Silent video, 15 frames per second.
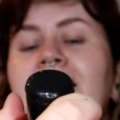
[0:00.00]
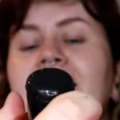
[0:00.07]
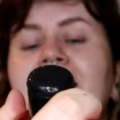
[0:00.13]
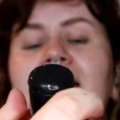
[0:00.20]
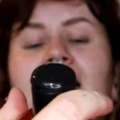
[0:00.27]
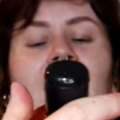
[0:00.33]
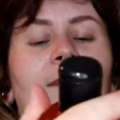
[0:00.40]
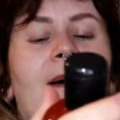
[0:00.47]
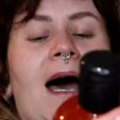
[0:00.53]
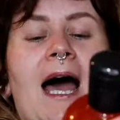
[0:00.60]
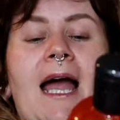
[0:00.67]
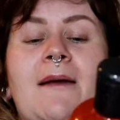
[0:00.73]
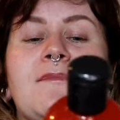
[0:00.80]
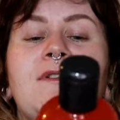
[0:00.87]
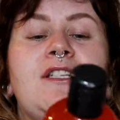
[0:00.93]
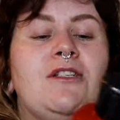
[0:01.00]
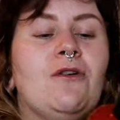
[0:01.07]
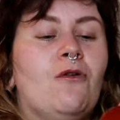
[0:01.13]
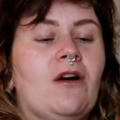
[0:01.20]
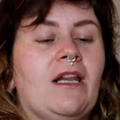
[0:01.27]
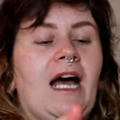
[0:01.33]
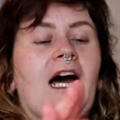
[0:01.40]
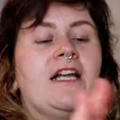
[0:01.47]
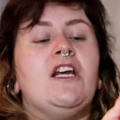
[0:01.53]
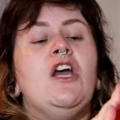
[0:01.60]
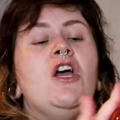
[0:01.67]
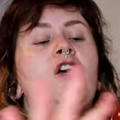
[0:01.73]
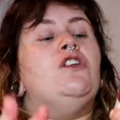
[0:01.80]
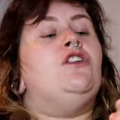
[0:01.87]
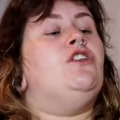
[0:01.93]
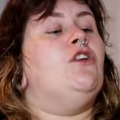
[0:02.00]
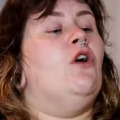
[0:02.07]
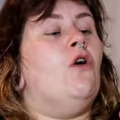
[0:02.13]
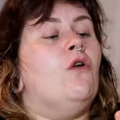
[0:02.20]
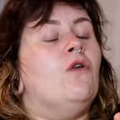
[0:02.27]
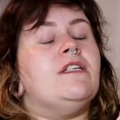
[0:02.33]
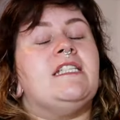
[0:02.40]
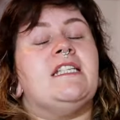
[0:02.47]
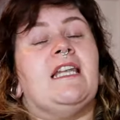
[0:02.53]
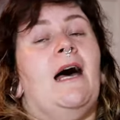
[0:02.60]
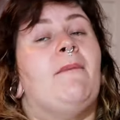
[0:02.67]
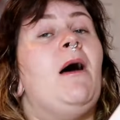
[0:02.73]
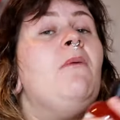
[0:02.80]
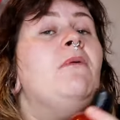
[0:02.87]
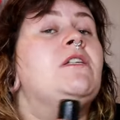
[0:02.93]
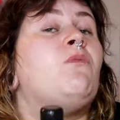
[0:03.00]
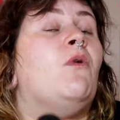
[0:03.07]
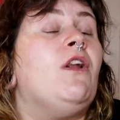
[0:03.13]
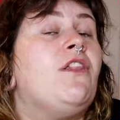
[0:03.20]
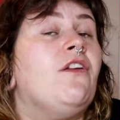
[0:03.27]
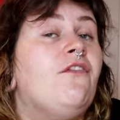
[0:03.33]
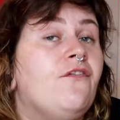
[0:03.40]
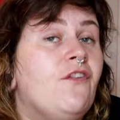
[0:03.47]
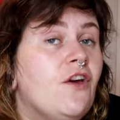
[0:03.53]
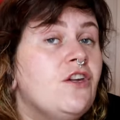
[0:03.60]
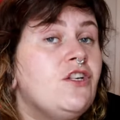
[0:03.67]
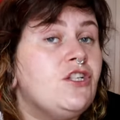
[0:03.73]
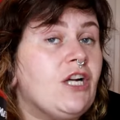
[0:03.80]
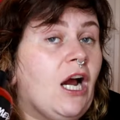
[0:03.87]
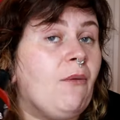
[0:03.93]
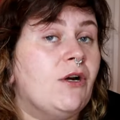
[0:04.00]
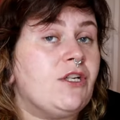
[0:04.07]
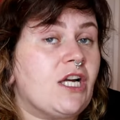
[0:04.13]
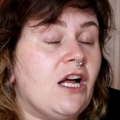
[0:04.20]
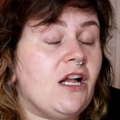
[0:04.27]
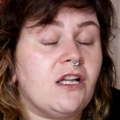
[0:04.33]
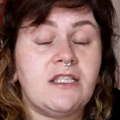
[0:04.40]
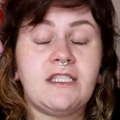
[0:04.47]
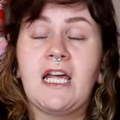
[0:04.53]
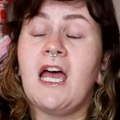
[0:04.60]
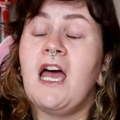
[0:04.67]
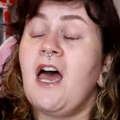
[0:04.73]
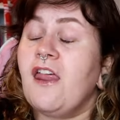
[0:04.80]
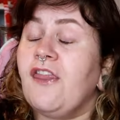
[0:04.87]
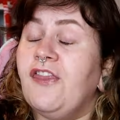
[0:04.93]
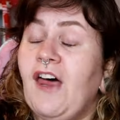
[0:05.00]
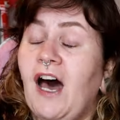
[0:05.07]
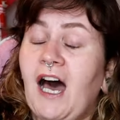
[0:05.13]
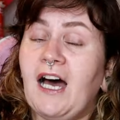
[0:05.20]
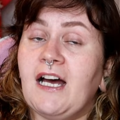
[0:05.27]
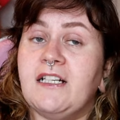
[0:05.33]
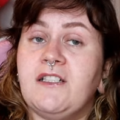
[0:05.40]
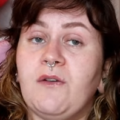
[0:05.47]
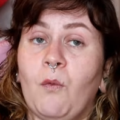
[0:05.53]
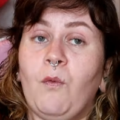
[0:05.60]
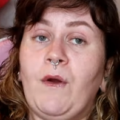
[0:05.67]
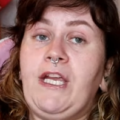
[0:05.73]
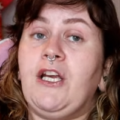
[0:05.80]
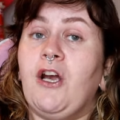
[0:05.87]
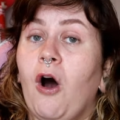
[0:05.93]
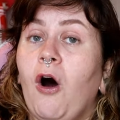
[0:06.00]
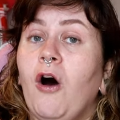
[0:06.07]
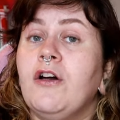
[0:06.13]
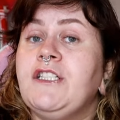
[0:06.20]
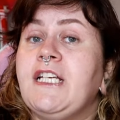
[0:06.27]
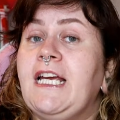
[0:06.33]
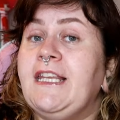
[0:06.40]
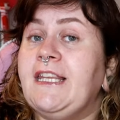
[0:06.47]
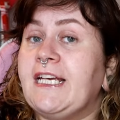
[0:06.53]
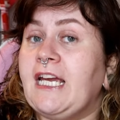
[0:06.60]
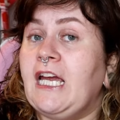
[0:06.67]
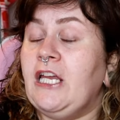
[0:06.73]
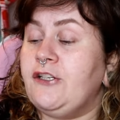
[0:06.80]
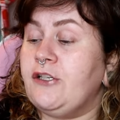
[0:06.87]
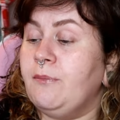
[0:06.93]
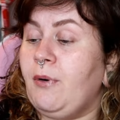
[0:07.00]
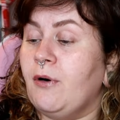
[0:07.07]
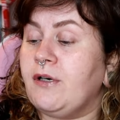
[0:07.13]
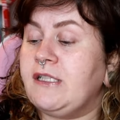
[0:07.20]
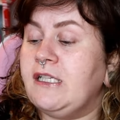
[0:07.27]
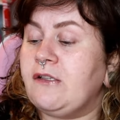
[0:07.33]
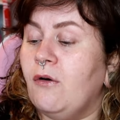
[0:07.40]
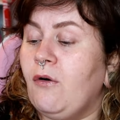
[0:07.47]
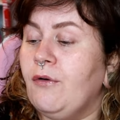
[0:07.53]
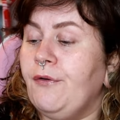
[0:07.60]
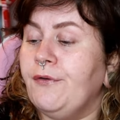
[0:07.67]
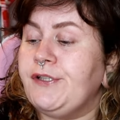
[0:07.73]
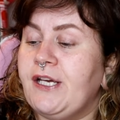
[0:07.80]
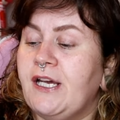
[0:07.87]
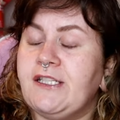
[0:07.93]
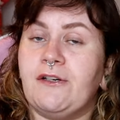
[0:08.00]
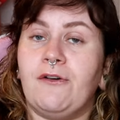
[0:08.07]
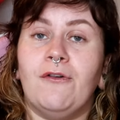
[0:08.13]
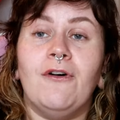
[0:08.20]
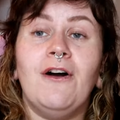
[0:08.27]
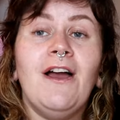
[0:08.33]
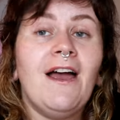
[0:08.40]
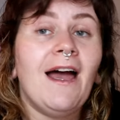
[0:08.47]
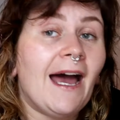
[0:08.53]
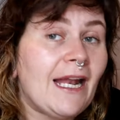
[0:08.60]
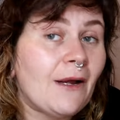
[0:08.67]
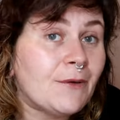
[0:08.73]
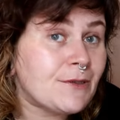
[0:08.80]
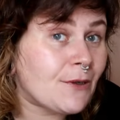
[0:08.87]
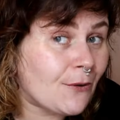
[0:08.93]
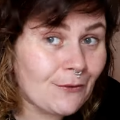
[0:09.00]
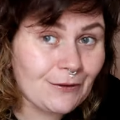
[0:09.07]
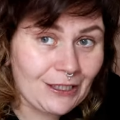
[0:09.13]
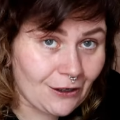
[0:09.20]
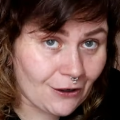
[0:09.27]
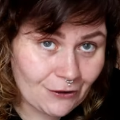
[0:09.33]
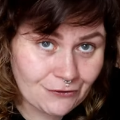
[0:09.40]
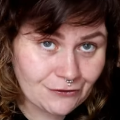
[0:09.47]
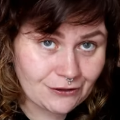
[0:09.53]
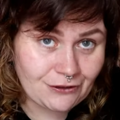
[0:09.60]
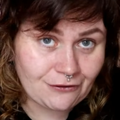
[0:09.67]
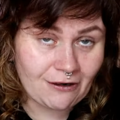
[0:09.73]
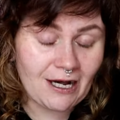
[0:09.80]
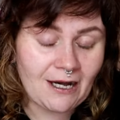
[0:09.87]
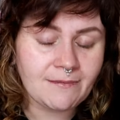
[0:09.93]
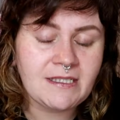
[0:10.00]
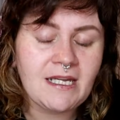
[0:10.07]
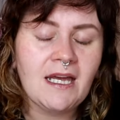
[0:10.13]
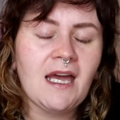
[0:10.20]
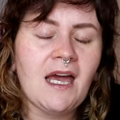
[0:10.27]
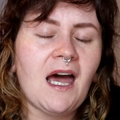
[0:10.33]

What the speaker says: Slammer, I am so glad. So Slammer was one of the first shower gels that we got in the kitchen boxes all those years ago, and it was only 100 grams,